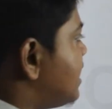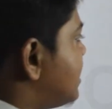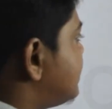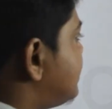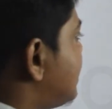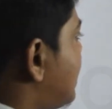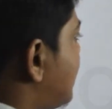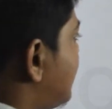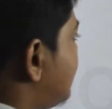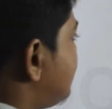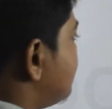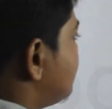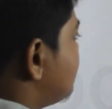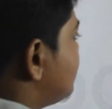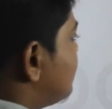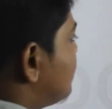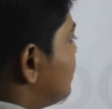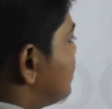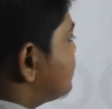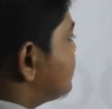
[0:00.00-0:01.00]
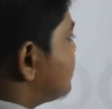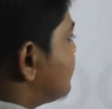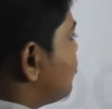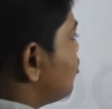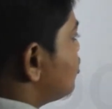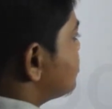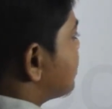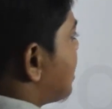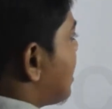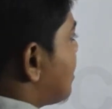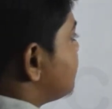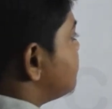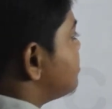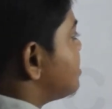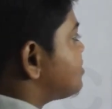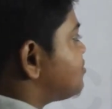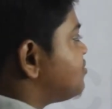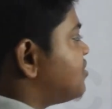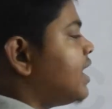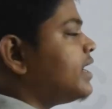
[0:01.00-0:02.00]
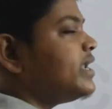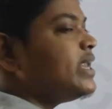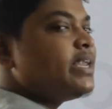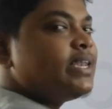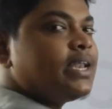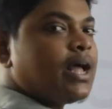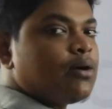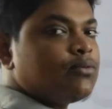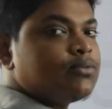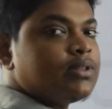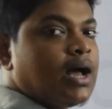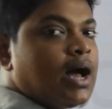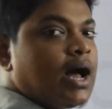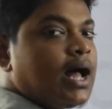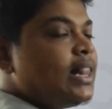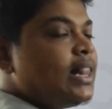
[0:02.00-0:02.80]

That suppose I'm just writing down a